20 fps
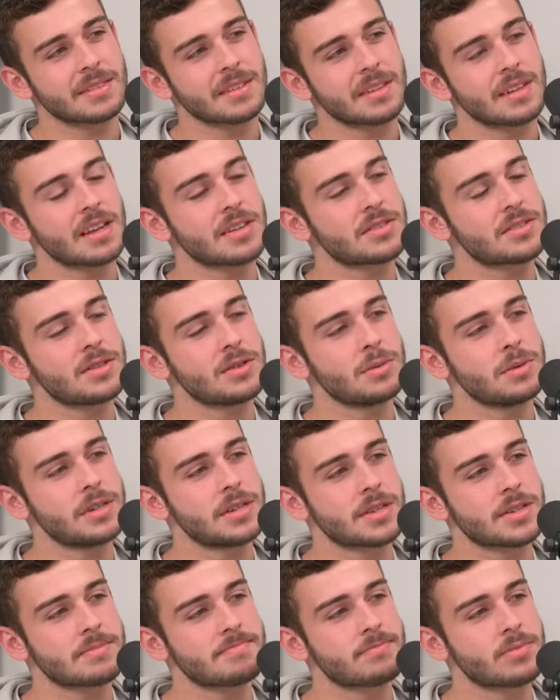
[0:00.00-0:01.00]
That's two
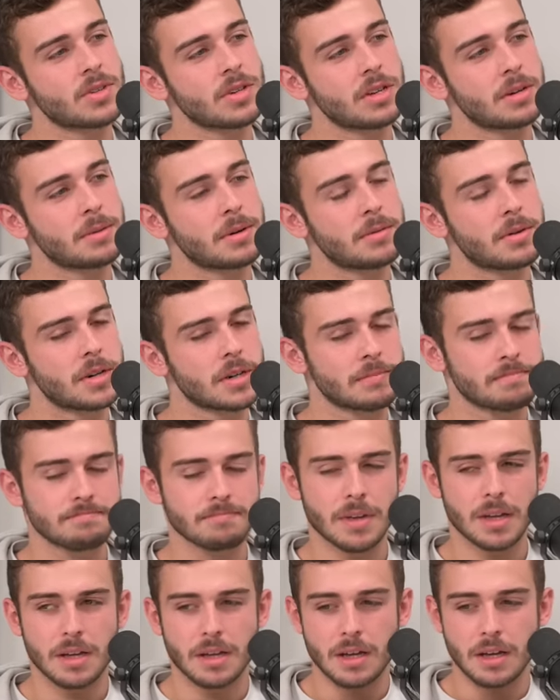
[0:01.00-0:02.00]
words, so you'd have been wrong.
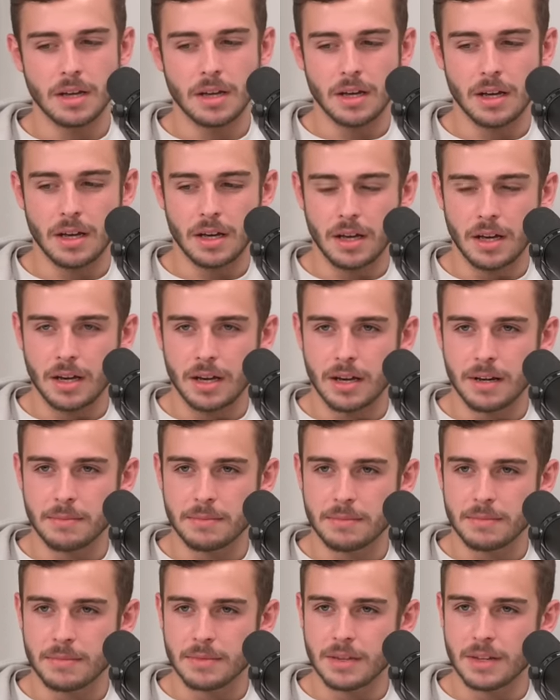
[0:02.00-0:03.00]

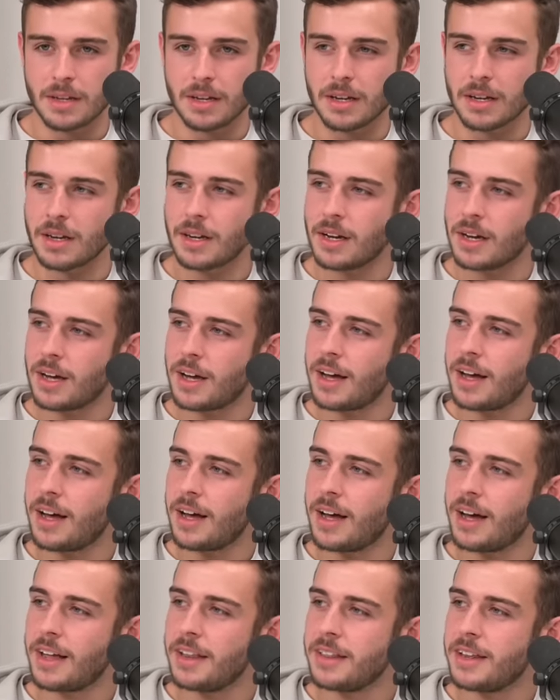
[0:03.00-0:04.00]
Um,
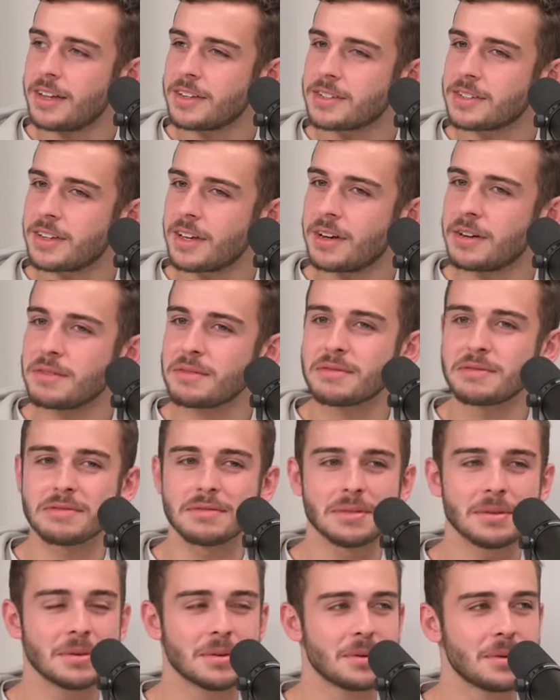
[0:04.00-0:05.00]
let's go
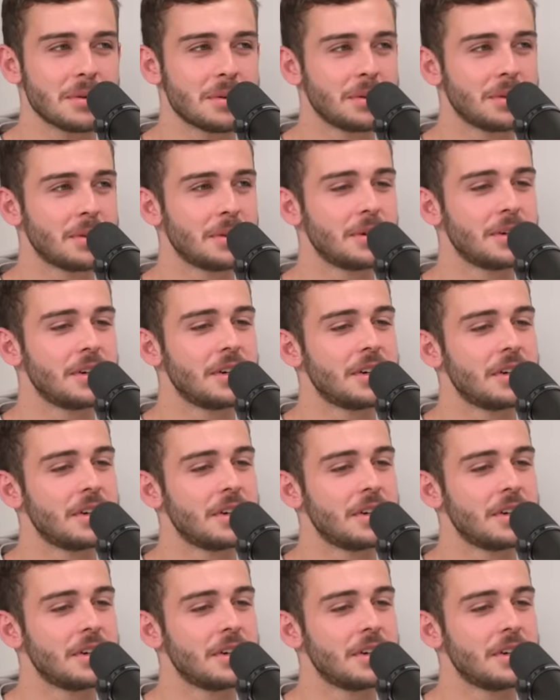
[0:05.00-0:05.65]
for.